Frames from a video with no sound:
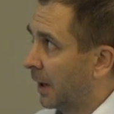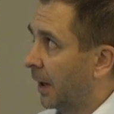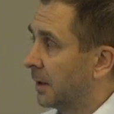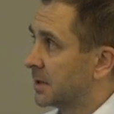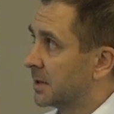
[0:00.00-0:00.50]

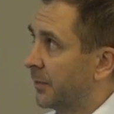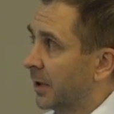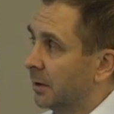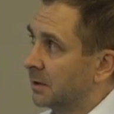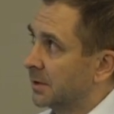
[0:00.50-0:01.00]
and is
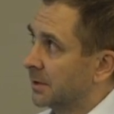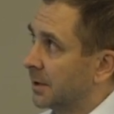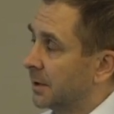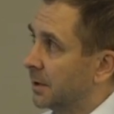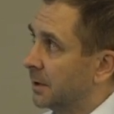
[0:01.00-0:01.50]
typically
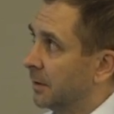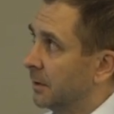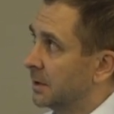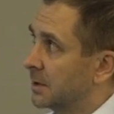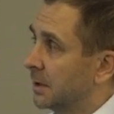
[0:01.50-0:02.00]
associated
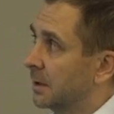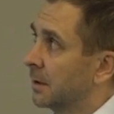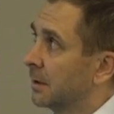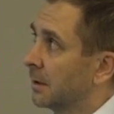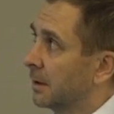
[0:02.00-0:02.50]
that
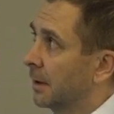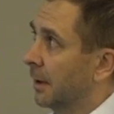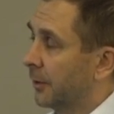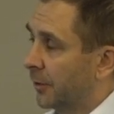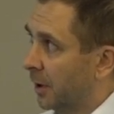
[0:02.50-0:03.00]

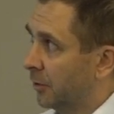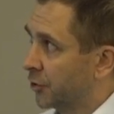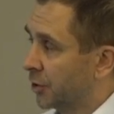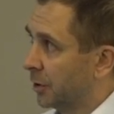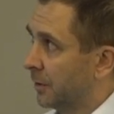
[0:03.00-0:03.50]

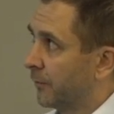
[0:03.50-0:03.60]
agriculture